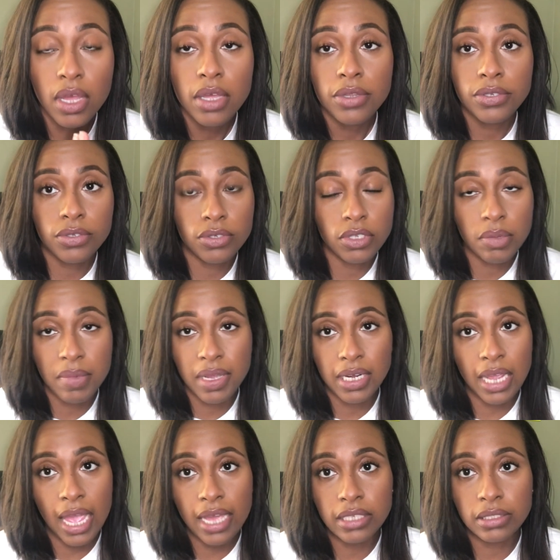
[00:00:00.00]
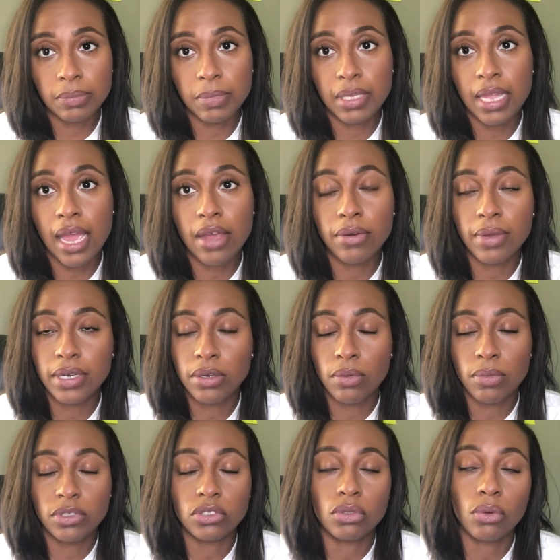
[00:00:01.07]
So somebody asked me, how do I know
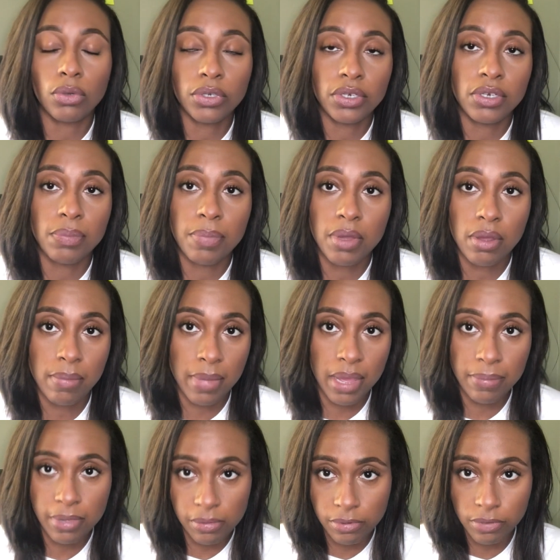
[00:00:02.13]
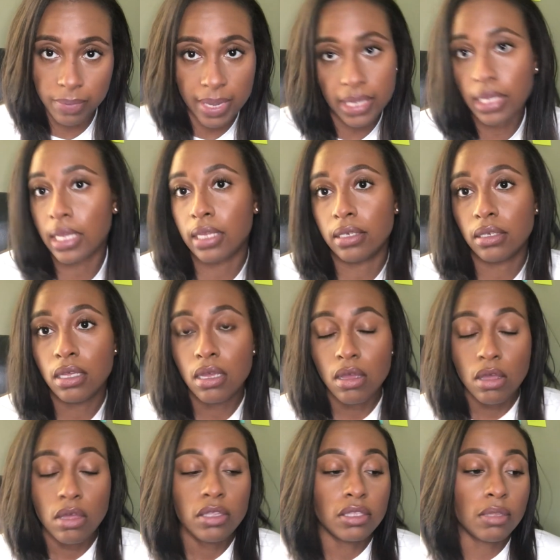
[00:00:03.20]
which order to put my papers back in?
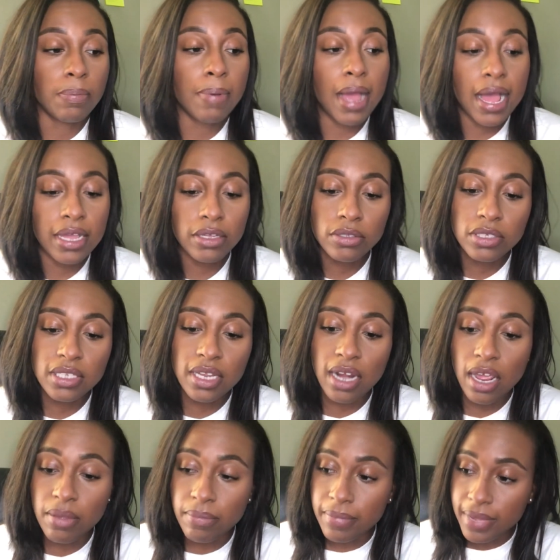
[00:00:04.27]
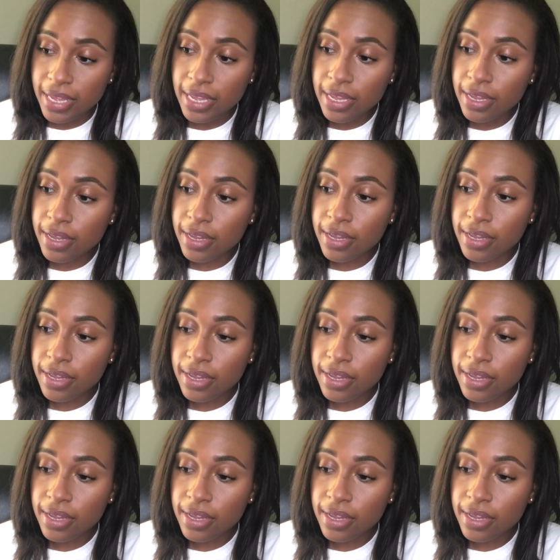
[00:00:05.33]
The piles that I make